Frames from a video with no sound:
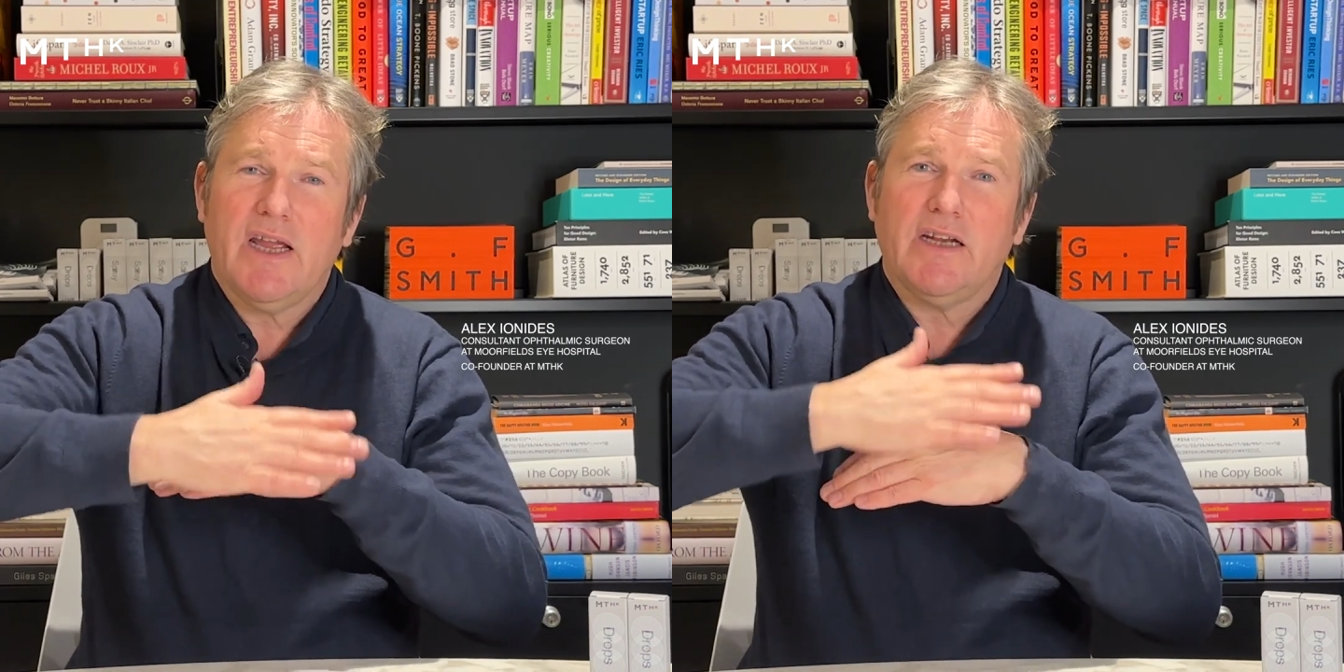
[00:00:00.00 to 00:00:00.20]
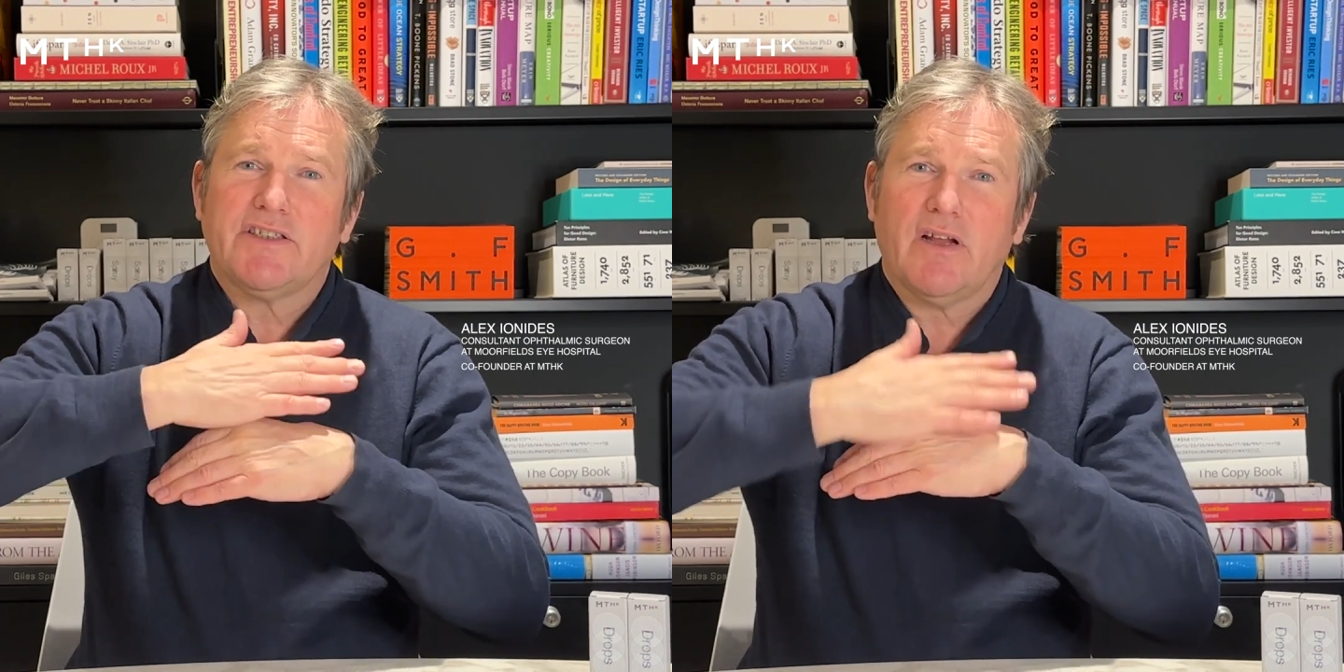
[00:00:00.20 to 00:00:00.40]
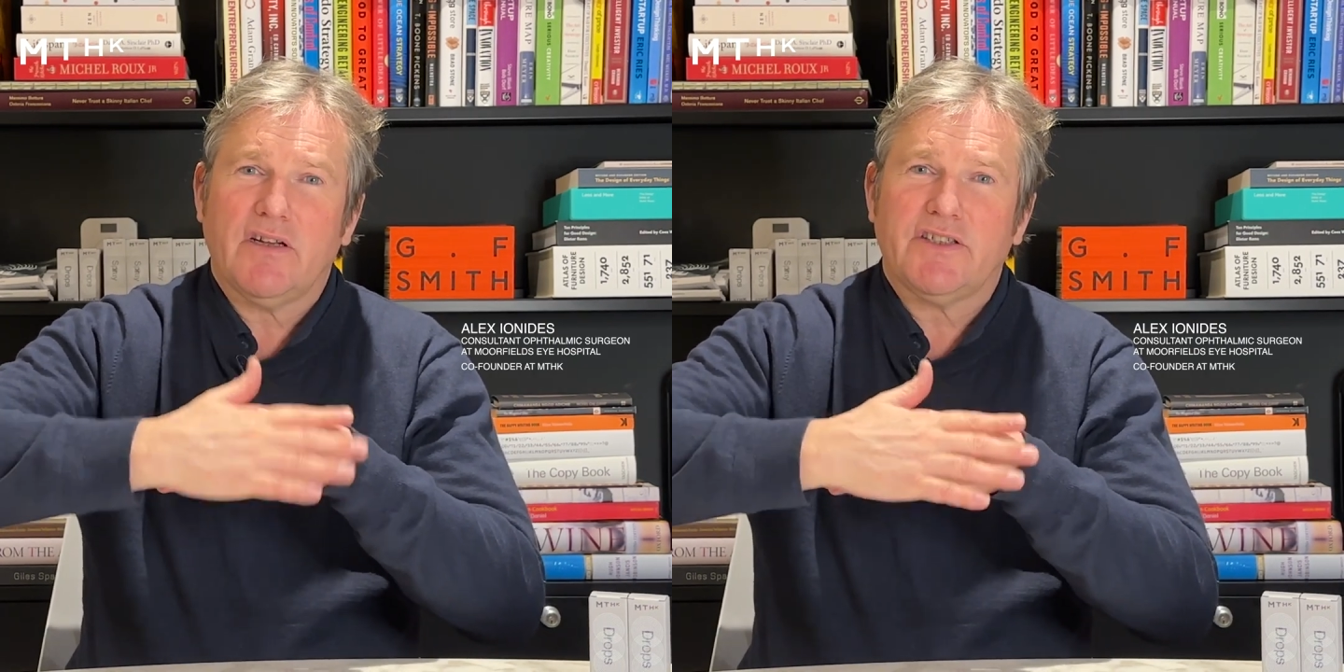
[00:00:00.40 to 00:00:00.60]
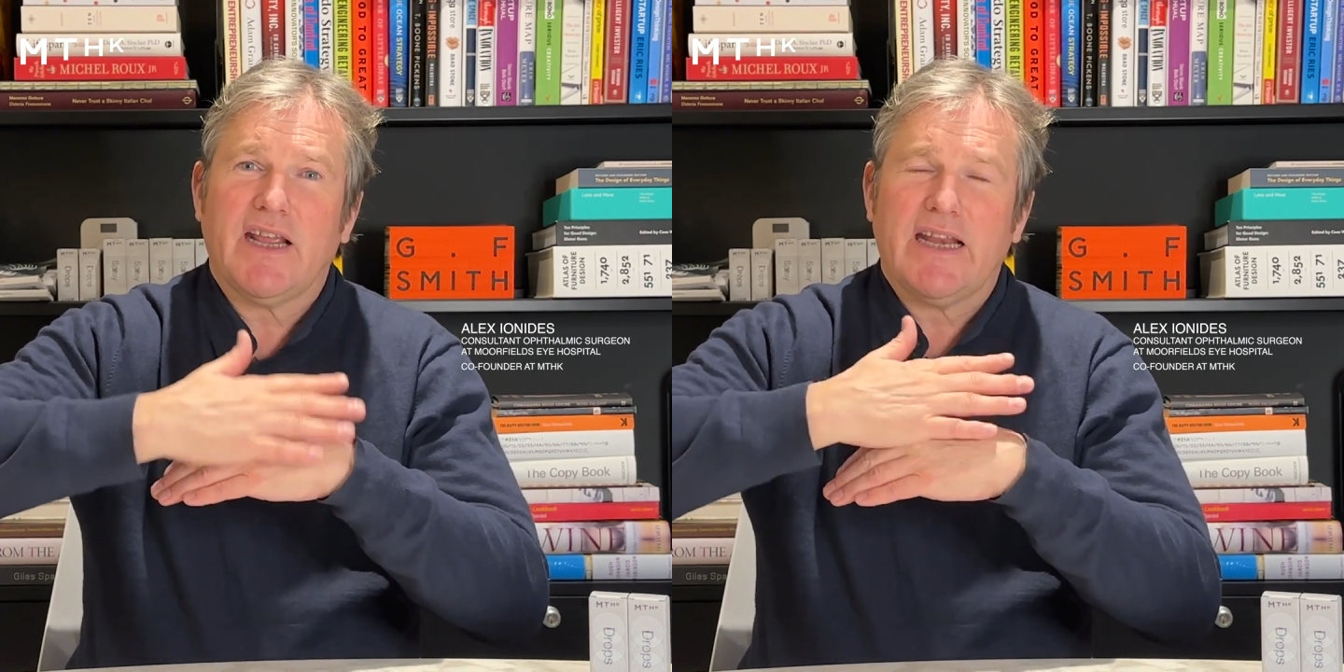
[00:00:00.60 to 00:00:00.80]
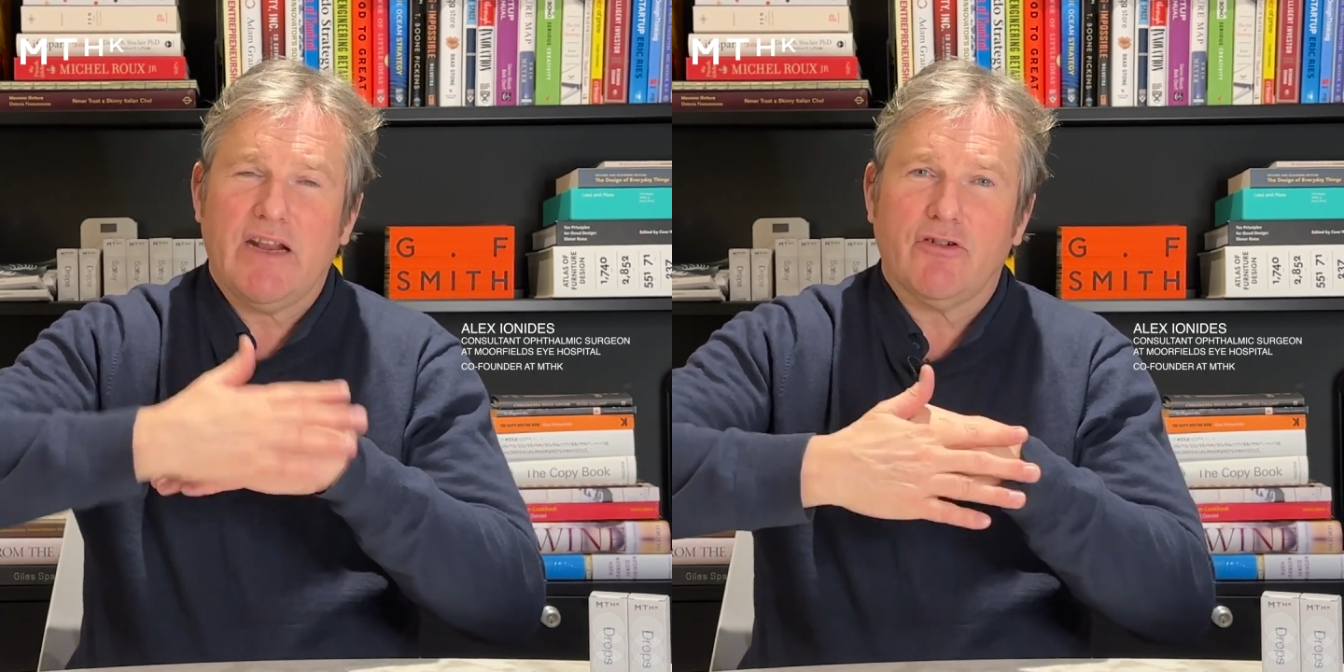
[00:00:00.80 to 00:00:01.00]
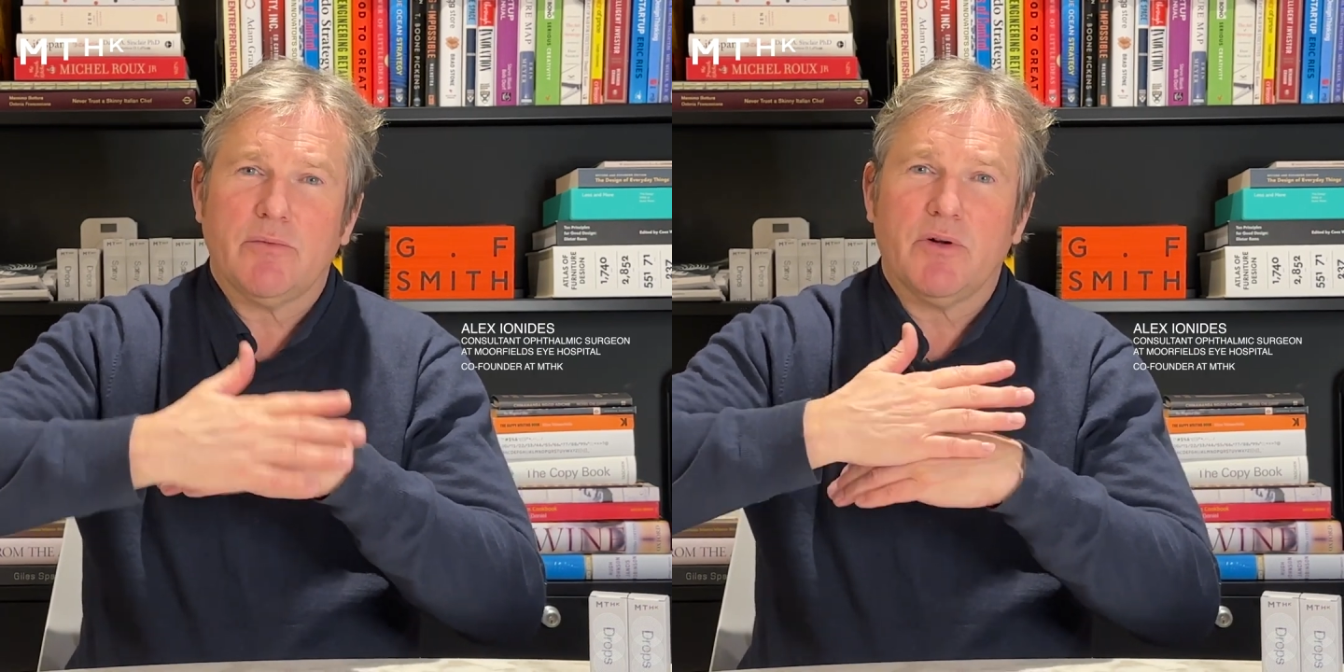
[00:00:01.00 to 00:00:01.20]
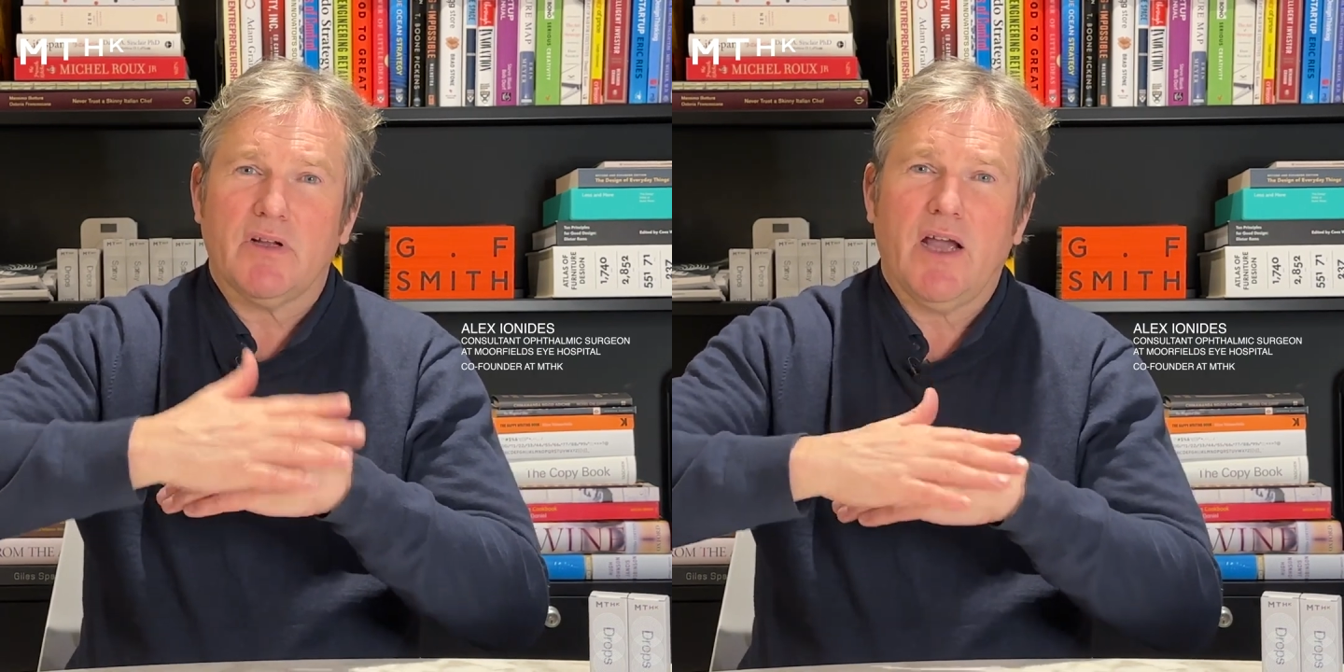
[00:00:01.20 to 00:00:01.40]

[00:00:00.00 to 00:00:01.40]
it starts to get irritable